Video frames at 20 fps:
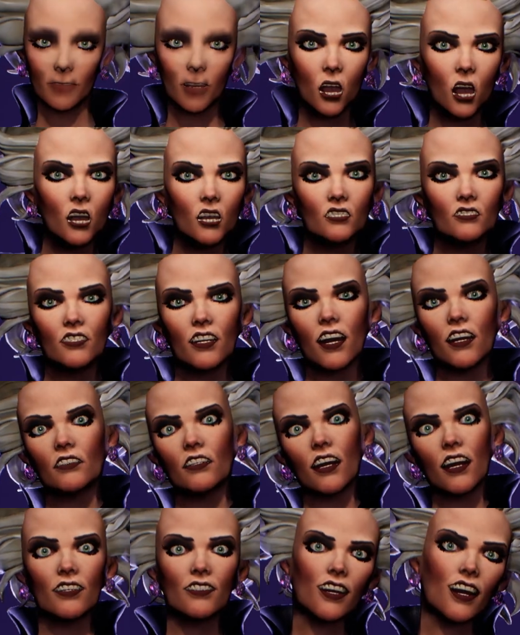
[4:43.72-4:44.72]
More
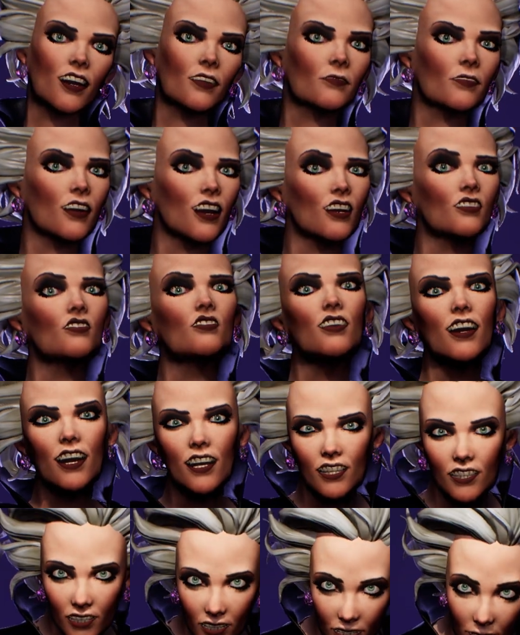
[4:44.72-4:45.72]
lies and empty
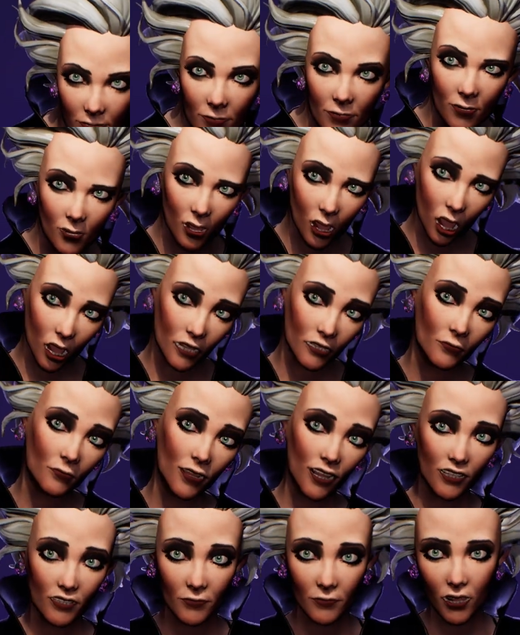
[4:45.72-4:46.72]
threats. You
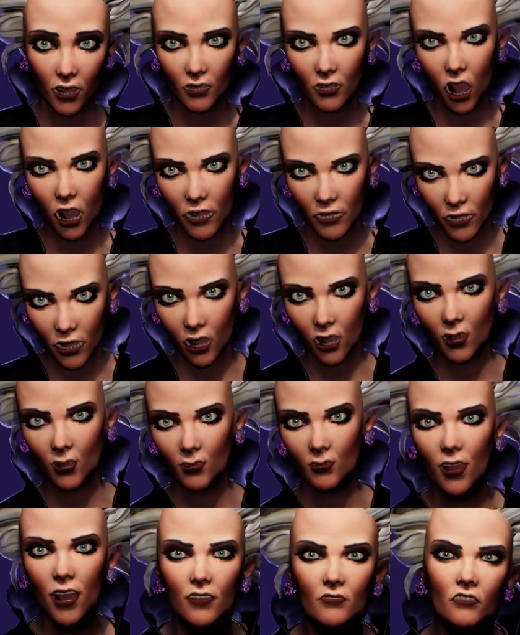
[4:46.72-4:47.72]
expect him to trust you
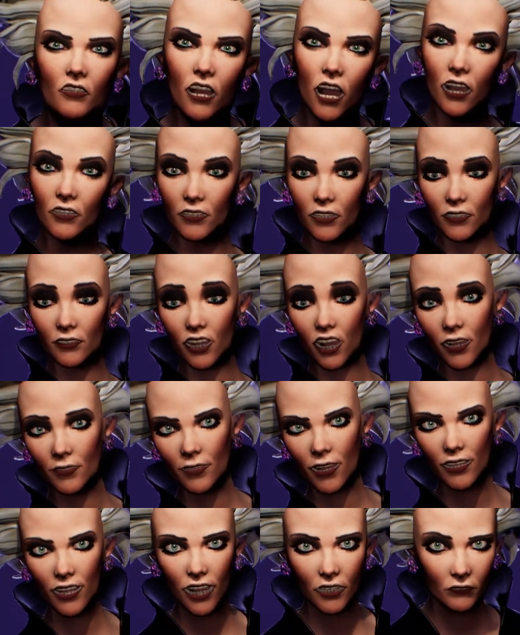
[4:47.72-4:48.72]
when you tried to kill
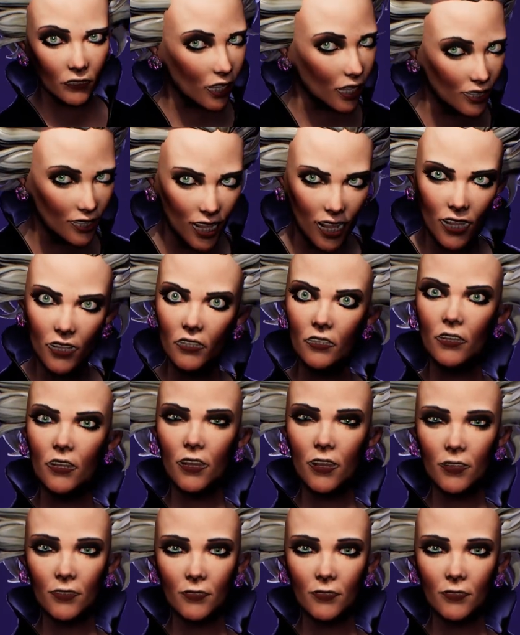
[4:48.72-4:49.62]
him at every turn?